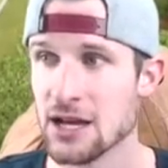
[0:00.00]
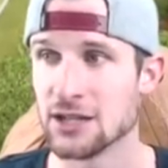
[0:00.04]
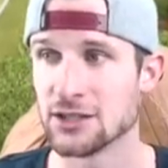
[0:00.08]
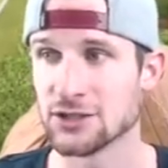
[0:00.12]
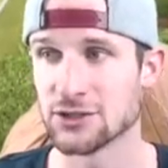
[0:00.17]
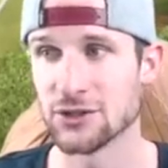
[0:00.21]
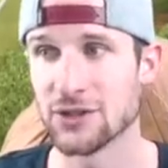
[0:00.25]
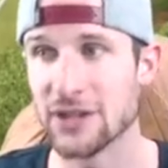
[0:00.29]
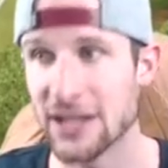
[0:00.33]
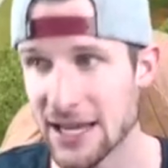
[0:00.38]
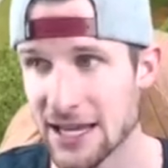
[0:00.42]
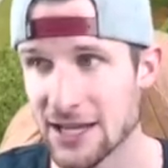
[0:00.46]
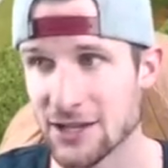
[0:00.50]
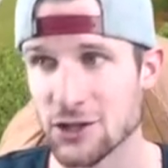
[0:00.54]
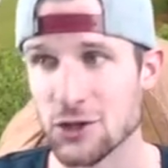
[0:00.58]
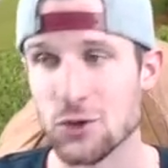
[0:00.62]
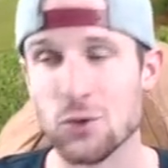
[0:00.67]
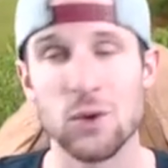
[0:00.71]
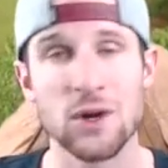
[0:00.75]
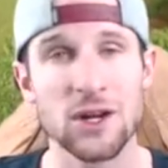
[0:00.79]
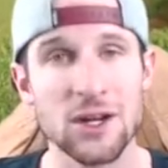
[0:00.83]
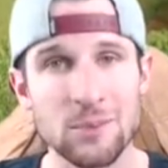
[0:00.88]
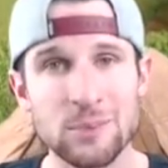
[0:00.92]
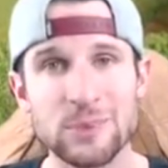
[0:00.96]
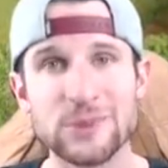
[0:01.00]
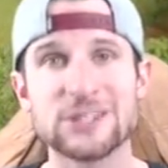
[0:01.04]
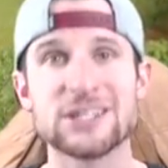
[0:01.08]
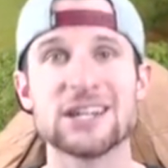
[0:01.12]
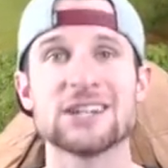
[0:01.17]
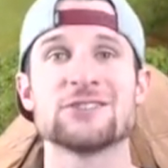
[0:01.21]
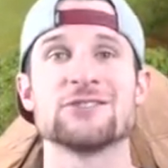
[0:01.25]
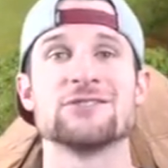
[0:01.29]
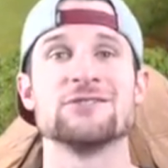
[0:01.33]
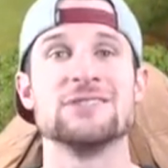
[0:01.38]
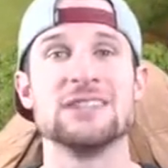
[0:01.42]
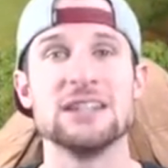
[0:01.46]
So again, you want to
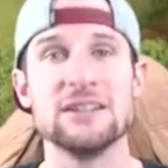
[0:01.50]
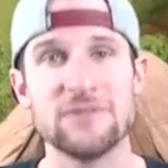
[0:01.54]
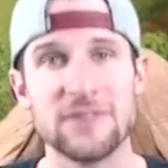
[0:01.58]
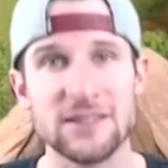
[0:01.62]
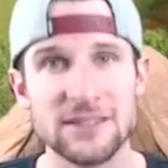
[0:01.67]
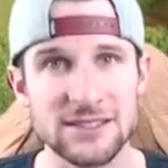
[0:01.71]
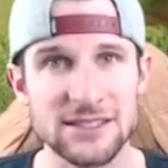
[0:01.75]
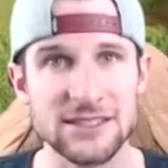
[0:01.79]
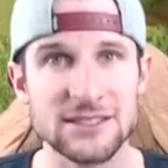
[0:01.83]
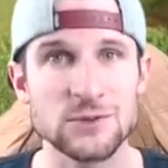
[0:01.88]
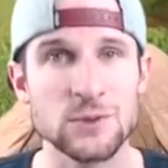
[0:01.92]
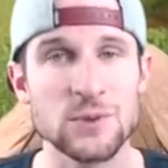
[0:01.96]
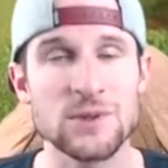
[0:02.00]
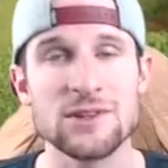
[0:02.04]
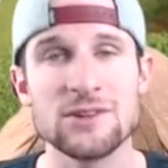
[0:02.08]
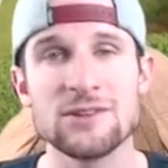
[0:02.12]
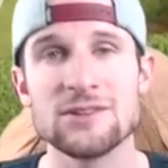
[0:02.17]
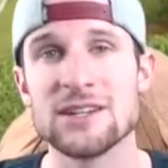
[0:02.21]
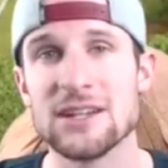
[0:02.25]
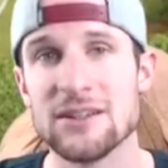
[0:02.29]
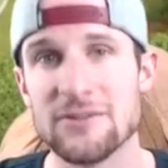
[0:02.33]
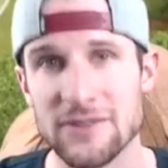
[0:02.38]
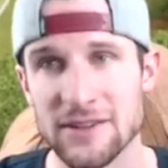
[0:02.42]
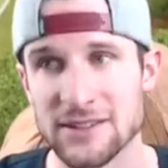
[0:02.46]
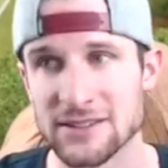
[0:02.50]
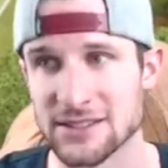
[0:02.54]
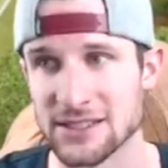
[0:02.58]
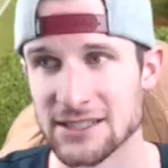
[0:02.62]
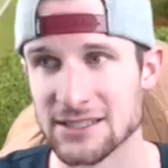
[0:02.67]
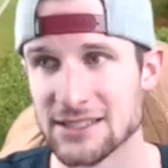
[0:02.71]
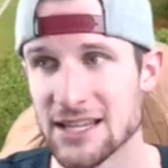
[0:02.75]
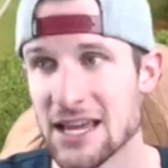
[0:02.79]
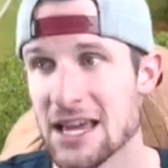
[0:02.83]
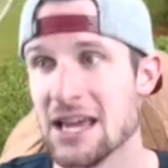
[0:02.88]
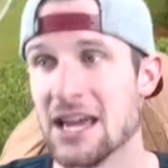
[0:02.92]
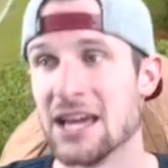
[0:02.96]
protect your defenses with your
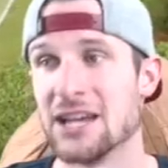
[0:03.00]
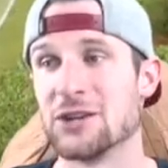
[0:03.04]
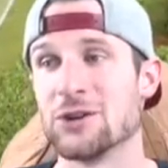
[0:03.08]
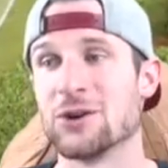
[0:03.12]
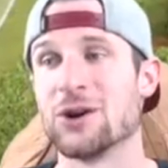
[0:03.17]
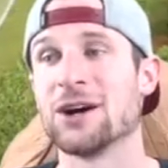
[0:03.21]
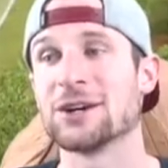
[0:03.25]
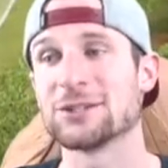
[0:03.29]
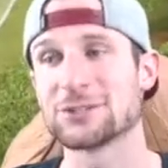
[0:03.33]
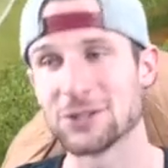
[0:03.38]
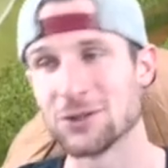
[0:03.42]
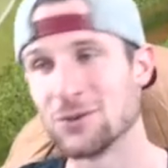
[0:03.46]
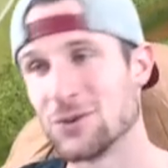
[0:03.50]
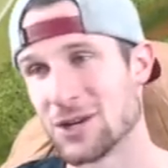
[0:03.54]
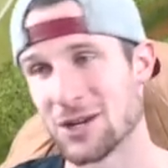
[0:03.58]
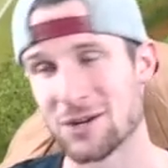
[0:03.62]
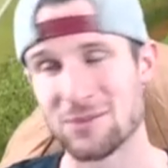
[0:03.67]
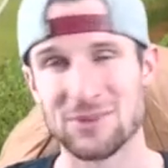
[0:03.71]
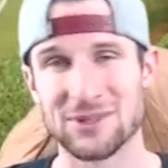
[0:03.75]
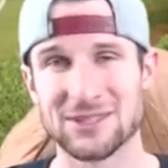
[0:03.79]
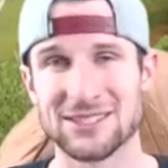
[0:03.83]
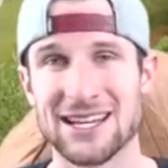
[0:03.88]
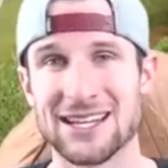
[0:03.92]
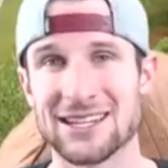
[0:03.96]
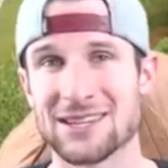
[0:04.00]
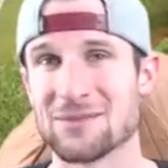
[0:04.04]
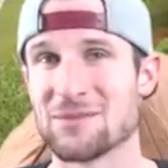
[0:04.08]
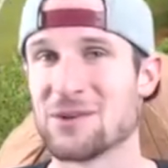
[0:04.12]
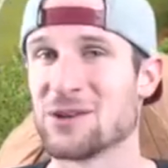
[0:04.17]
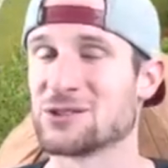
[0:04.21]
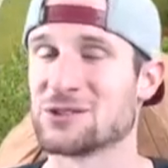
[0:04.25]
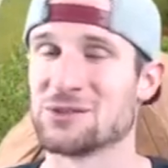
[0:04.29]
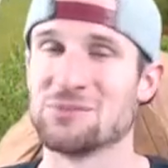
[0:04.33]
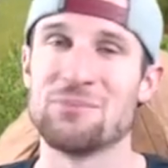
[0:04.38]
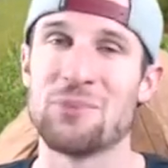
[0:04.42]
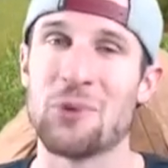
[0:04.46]
defenses, and you also want to protect the
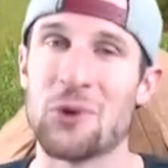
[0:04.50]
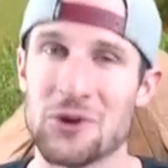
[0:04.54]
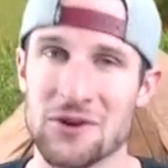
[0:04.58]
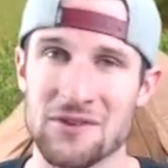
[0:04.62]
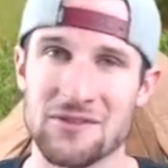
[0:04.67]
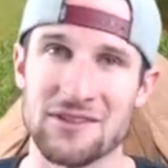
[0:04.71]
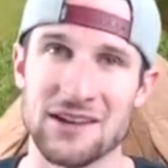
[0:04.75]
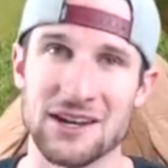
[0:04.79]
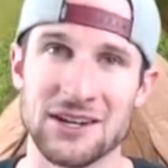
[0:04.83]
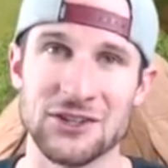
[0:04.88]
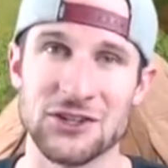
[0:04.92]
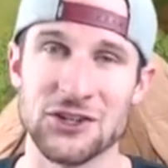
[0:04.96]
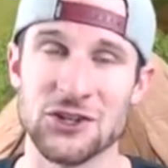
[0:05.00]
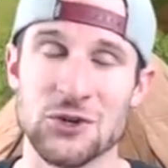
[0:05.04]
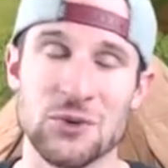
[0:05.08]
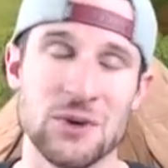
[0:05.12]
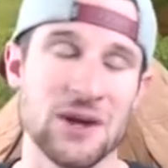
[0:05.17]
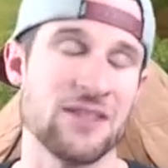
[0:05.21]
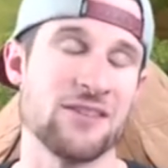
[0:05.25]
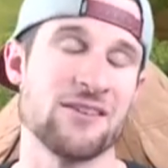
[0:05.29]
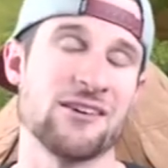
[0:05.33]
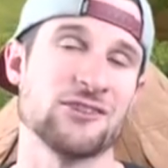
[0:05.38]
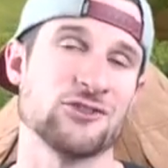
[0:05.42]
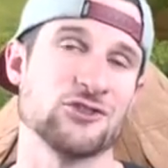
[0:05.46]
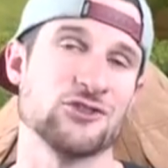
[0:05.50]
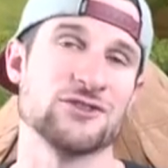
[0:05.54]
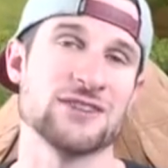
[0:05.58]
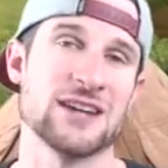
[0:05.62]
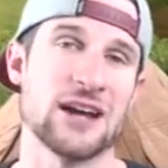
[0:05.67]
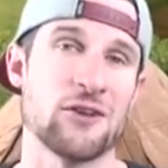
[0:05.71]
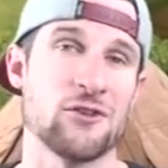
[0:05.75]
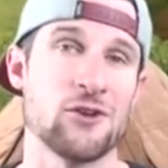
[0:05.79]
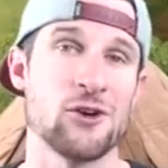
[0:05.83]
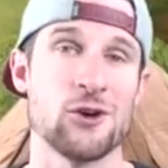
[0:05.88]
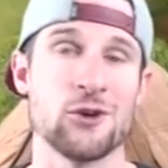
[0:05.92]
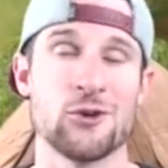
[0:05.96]
most important thing to you, whether that's your
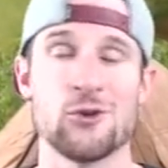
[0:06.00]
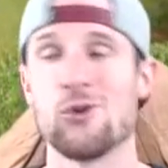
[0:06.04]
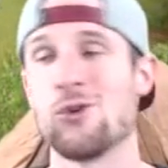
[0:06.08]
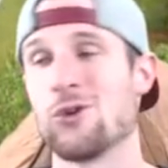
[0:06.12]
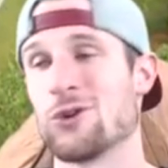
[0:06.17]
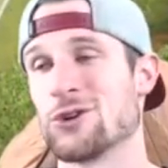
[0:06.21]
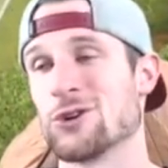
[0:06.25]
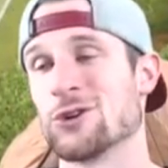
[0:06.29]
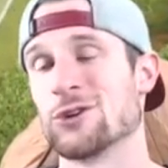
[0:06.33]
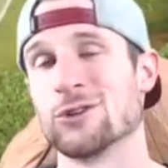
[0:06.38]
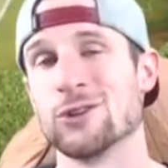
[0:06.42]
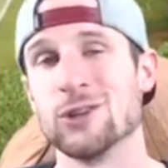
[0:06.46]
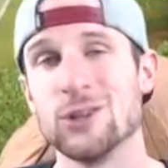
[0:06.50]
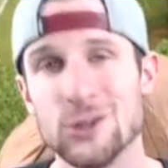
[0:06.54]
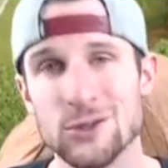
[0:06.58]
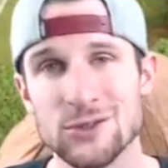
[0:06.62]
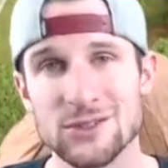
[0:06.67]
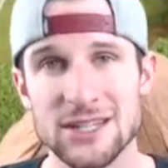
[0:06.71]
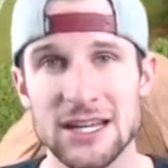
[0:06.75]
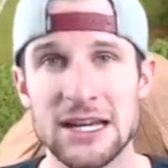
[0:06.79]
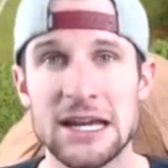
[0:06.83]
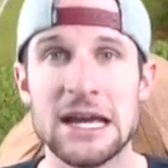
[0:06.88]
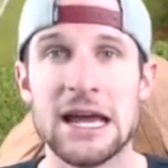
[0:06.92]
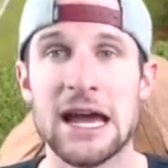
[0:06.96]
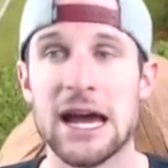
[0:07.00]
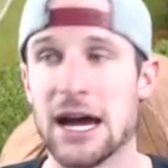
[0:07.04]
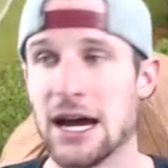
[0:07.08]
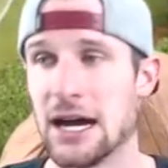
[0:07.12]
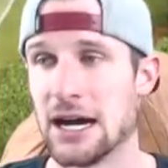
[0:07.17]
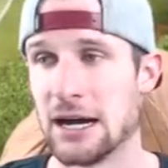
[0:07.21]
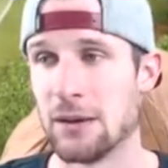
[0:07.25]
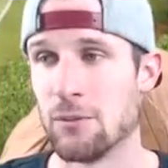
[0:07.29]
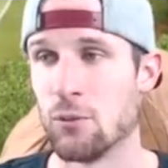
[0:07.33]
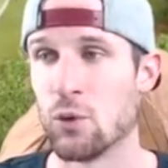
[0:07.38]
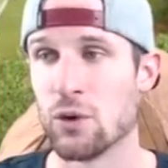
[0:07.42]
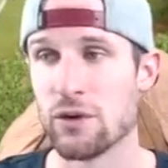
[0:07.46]
town hall or your loot,
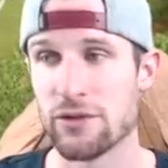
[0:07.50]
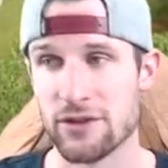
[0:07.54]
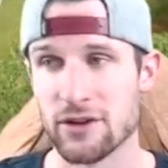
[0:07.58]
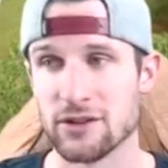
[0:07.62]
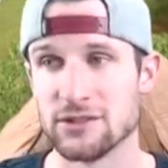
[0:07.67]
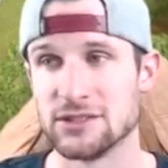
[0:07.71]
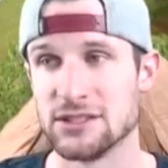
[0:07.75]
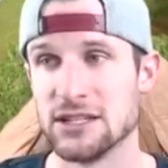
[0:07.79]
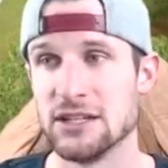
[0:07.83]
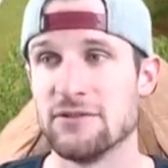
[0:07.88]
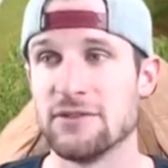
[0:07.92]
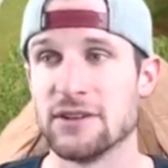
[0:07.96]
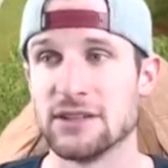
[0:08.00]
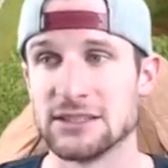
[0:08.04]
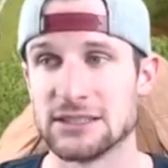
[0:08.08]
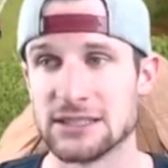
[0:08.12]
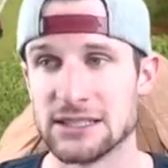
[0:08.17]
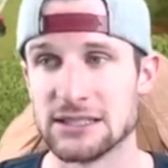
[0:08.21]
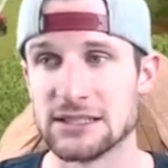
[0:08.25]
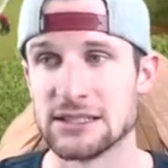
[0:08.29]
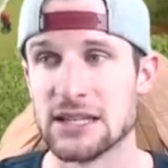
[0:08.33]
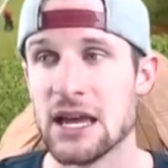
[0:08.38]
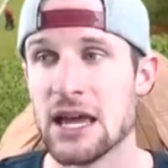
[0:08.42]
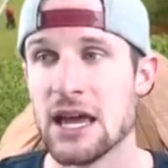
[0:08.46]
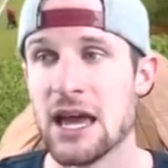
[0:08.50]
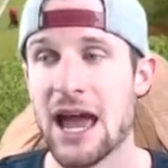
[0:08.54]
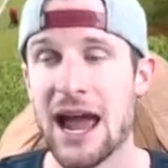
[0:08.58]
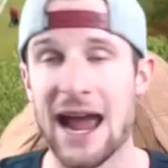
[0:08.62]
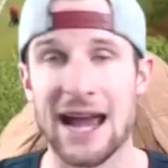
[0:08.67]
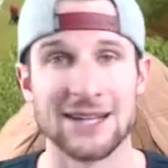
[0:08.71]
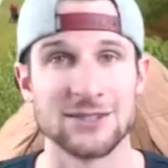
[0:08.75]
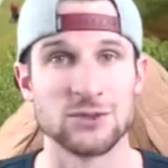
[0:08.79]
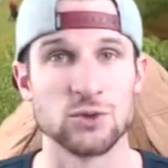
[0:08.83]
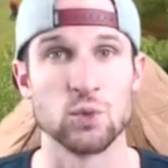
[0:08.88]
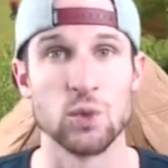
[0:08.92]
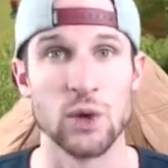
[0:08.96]
um, with those defenses
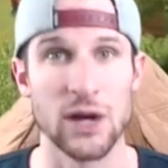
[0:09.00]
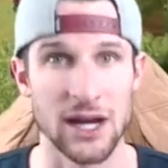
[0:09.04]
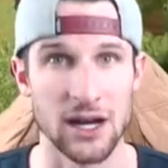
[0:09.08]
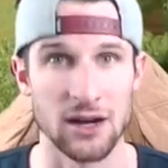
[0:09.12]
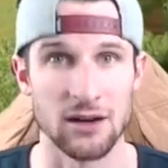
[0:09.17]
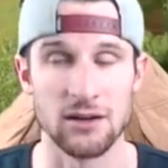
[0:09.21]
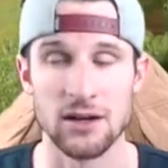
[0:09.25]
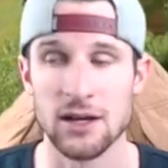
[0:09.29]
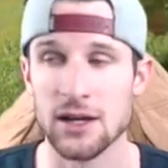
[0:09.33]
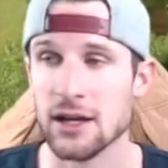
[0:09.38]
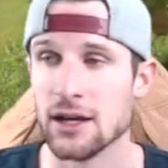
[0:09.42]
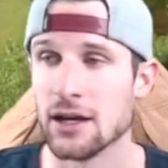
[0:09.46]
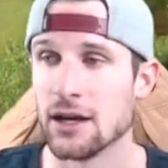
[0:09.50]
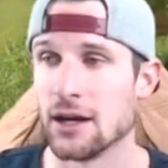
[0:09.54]
as well.